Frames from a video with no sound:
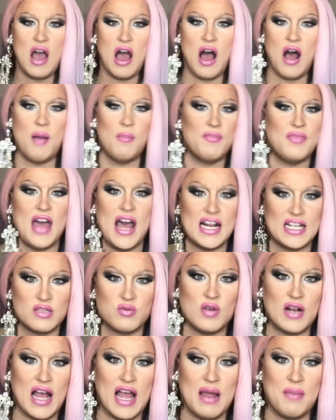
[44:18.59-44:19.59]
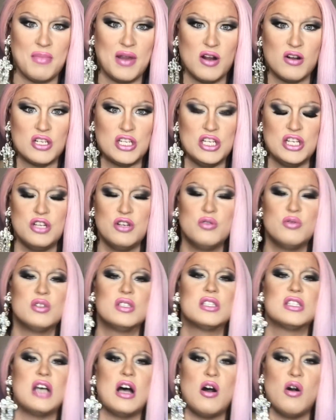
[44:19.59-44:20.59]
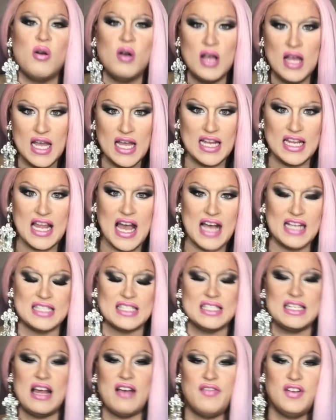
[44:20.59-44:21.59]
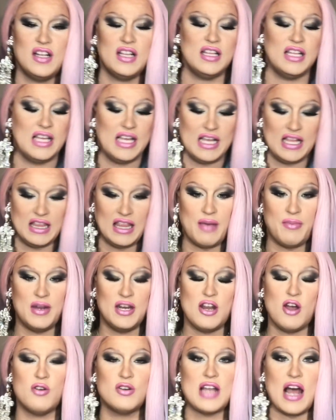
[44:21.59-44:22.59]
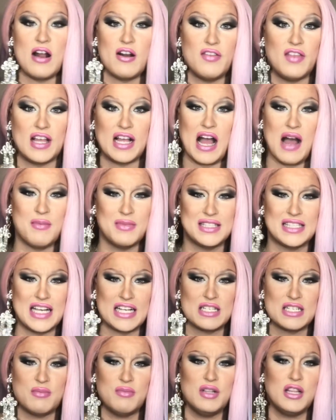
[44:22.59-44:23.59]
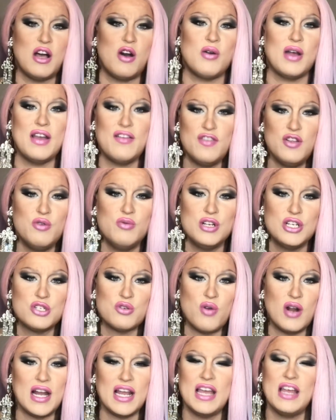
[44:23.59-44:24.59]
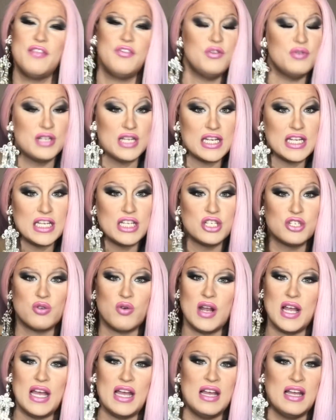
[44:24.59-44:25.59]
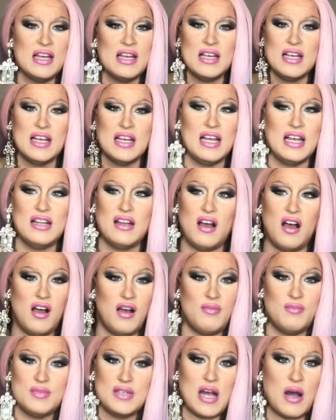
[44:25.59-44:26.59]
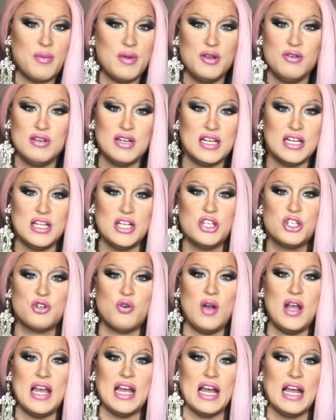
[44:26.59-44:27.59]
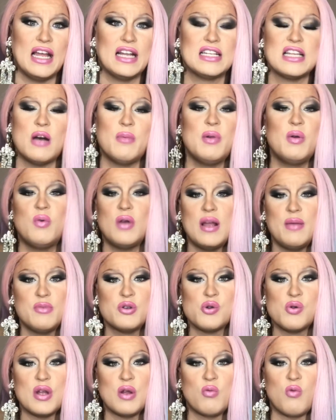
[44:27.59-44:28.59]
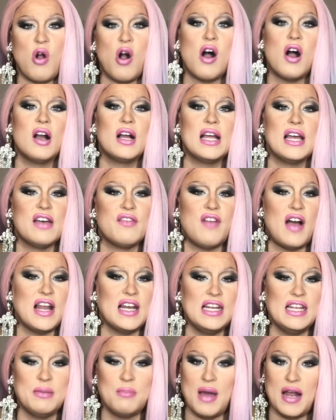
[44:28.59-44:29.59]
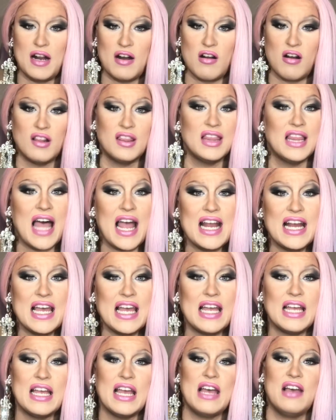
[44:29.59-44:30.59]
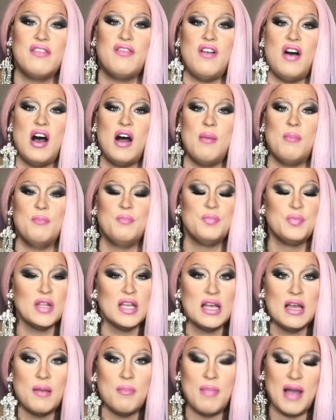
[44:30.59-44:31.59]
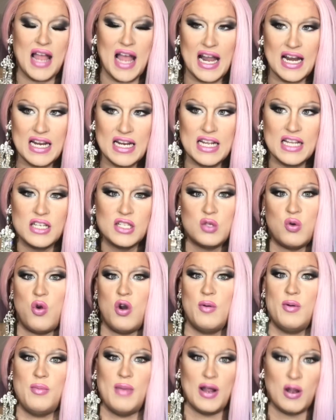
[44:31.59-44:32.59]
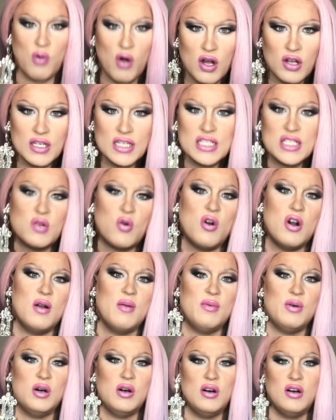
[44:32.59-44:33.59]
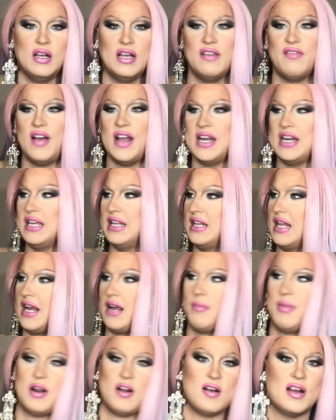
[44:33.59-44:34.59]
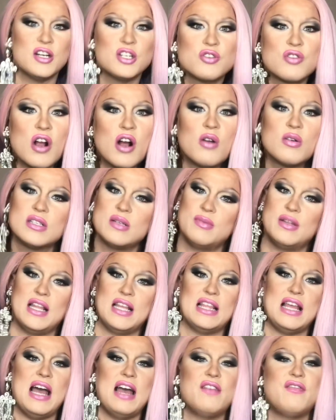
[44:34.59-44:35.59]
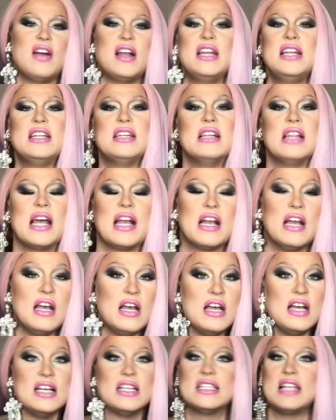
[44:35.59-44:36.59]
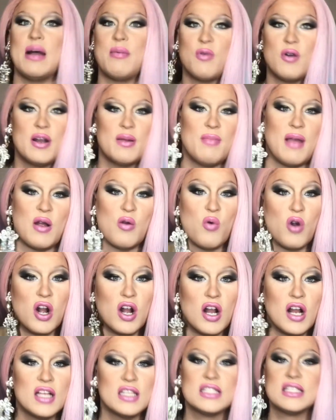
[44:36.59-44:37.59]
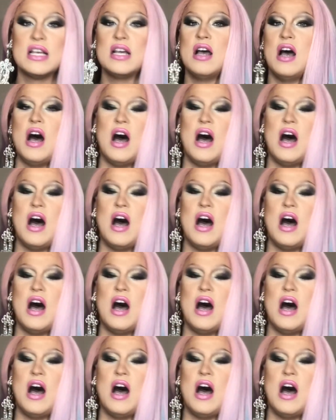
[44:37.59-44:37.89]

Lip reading: That is what I am here to do. So yes, definitely let me know down in the comment section below if you enjoyed it. If you didn't enjoy it, tell me you didn't enjoy it. Tell me what I'm doing wrong, if I need better lighting, if my editing is horrible, my quality is horrible, if I need like a better intro or something like that, if I need to like stop running my words.